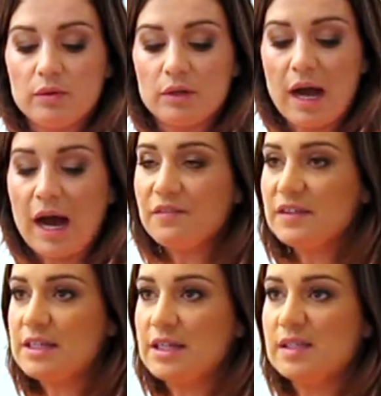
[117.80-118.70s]
half a
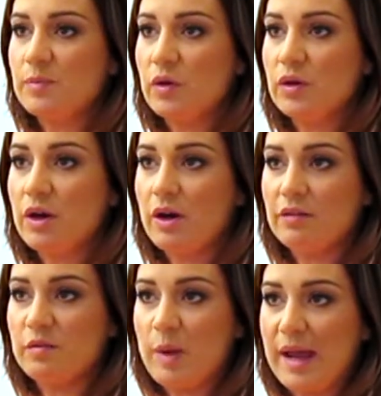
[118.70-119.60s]
teaspoon
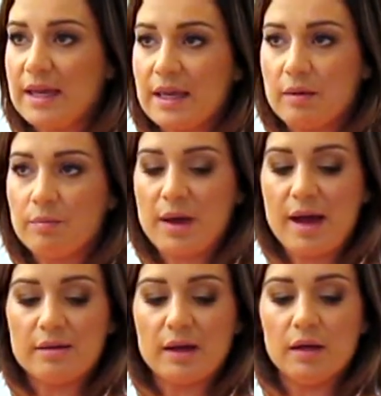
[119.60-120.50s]
of baking
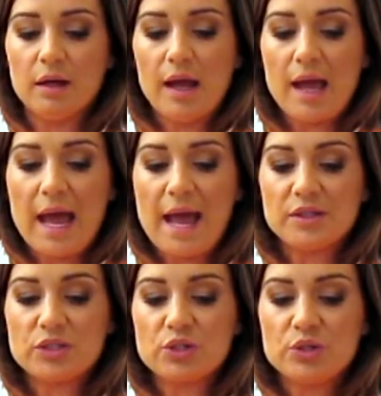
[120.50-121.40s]
powder,
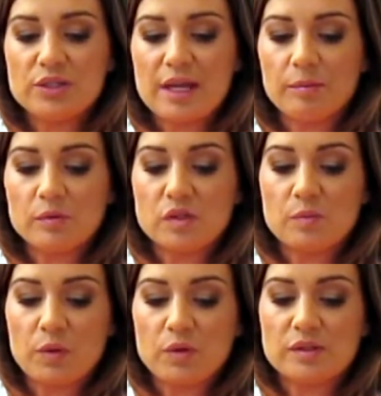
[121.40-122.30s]
and 2
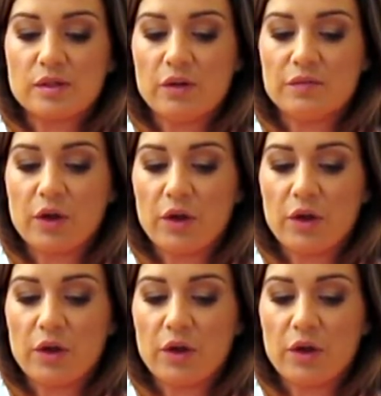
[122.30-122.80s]
tablespoons of